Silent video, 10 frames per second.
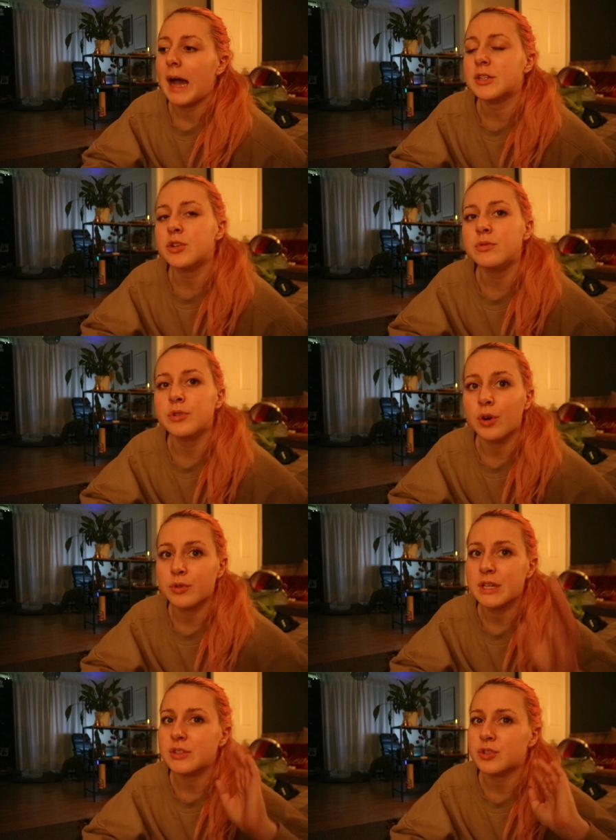I don't
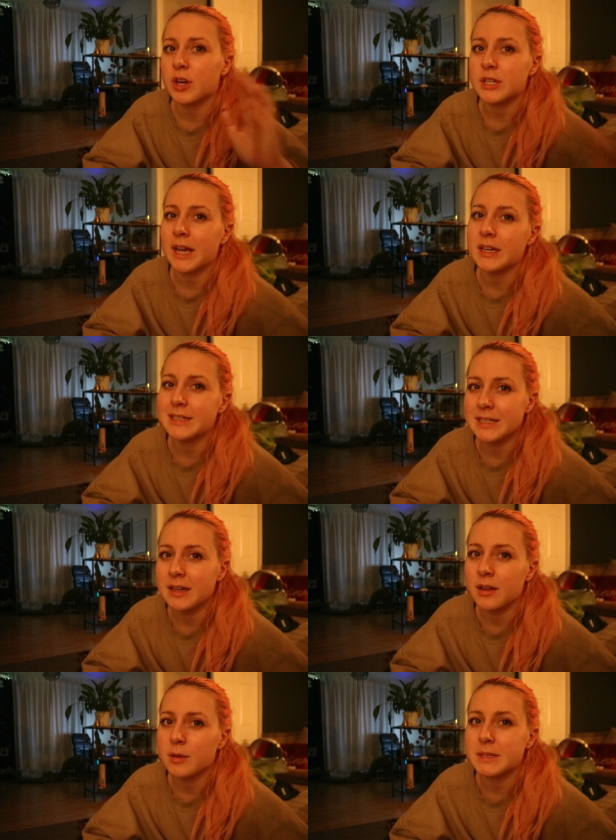know, the instructor kind of did
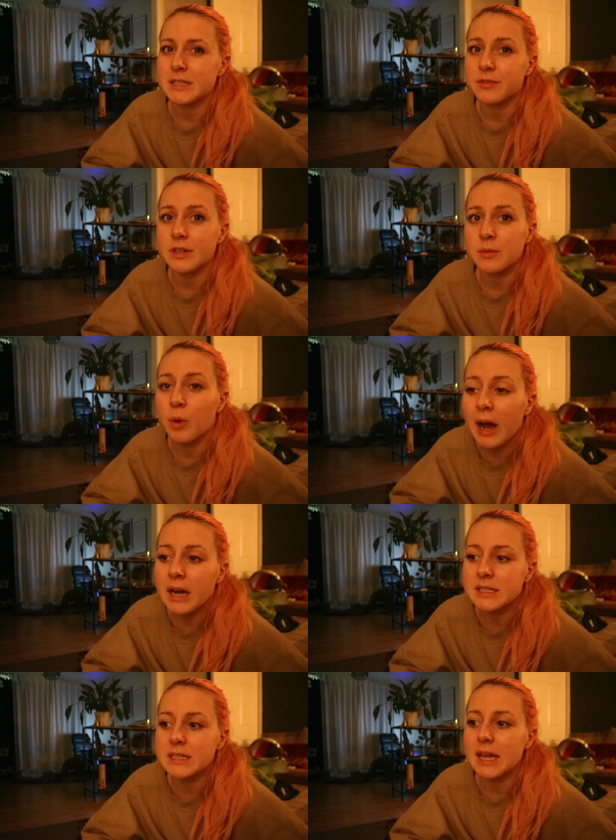it a little bit differently than what
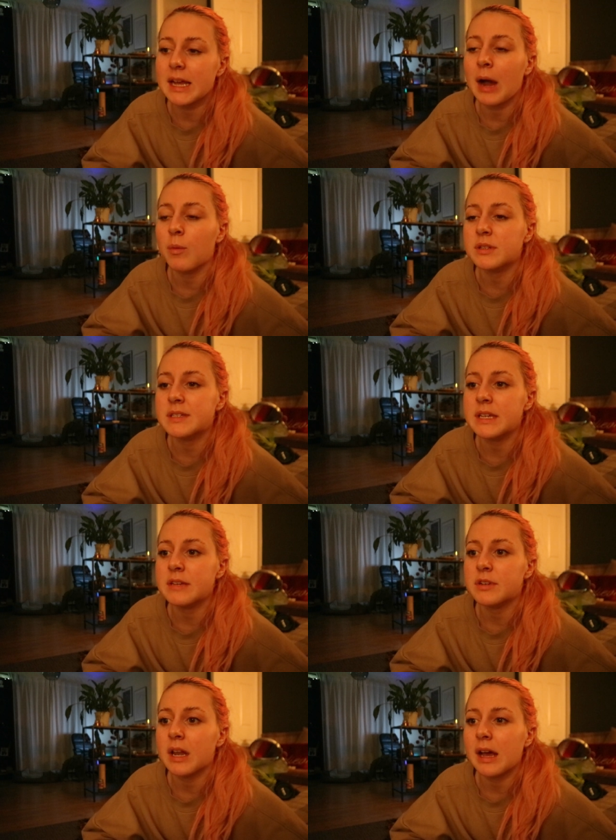I did. Like, I wasn't
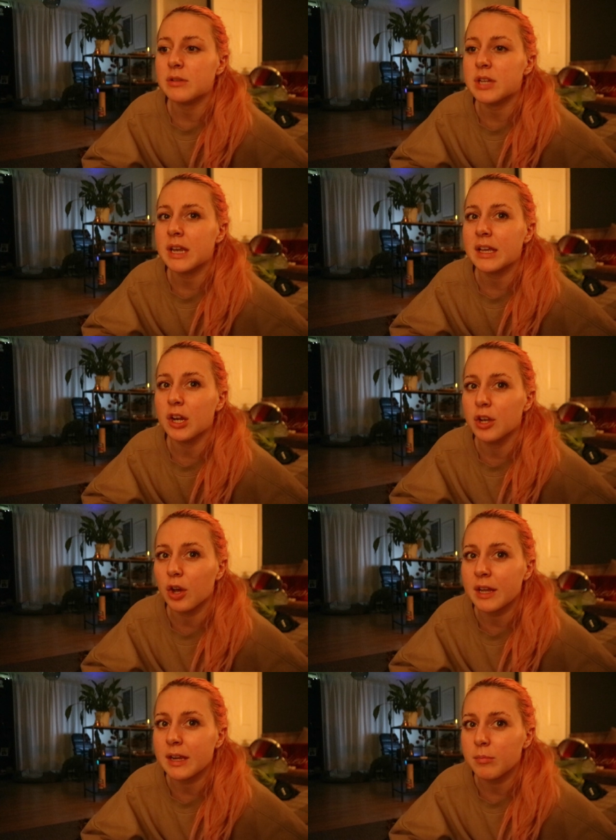even allowed to like
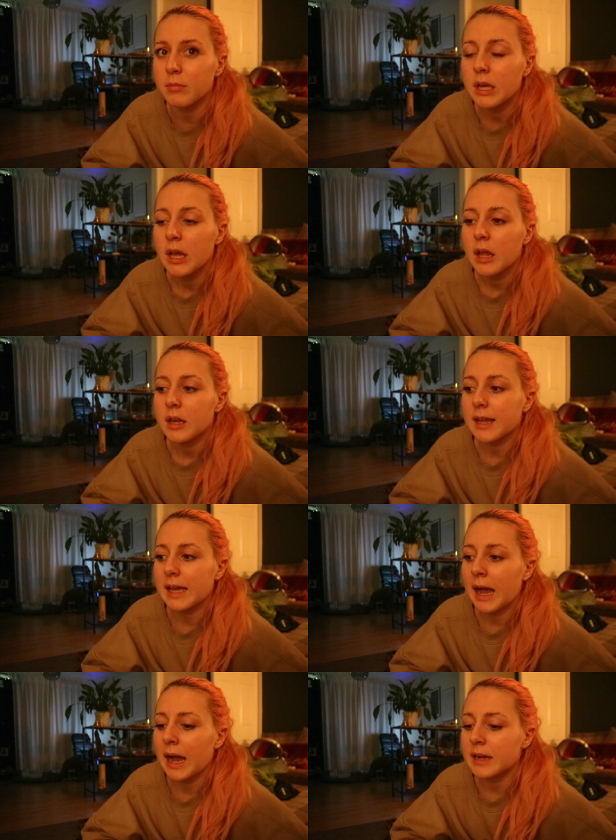look at him.
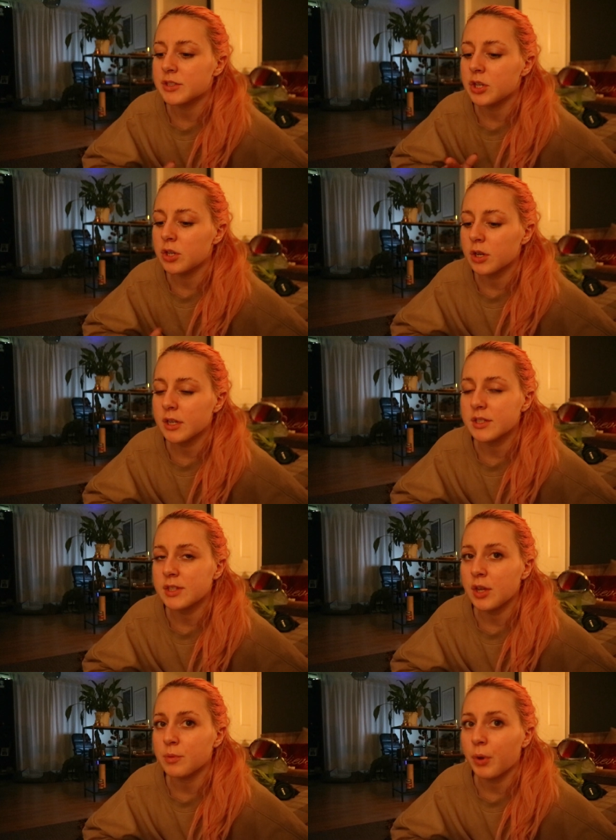Like, I had to look at a
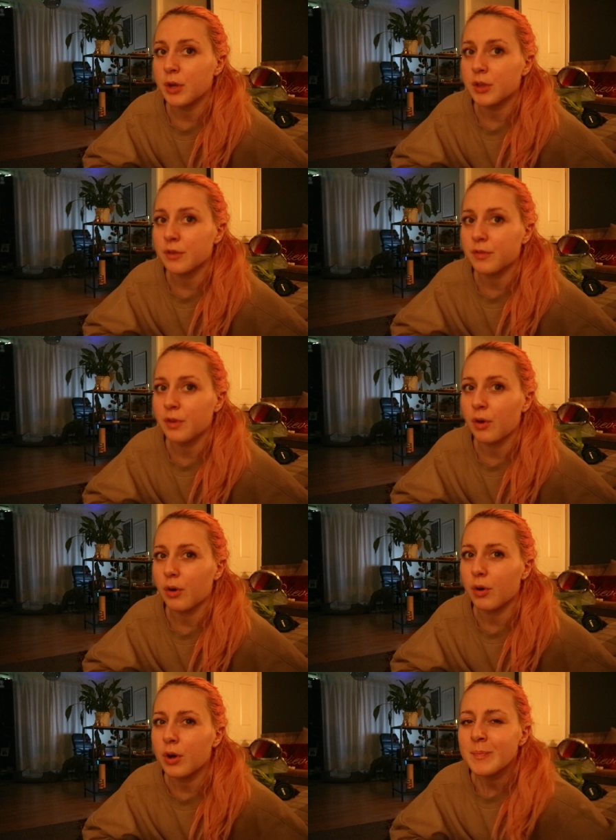certain point at the
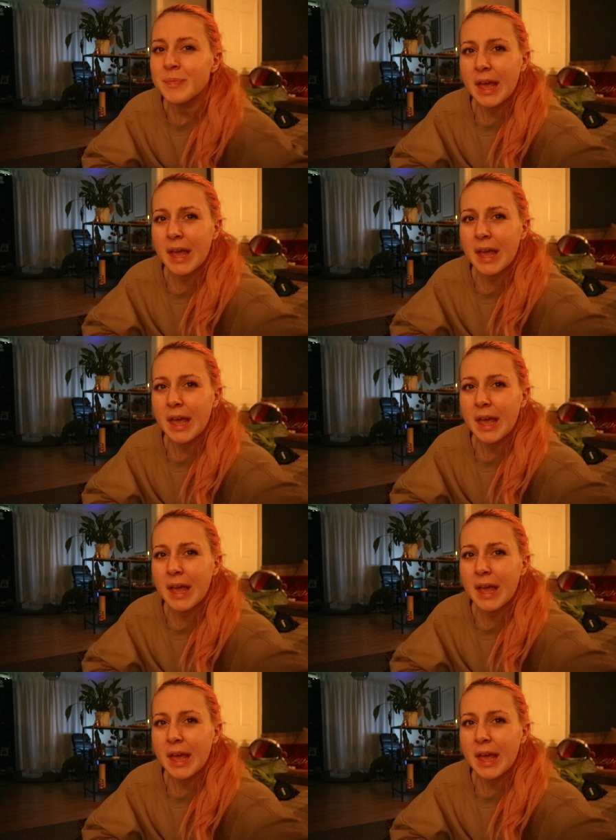floor,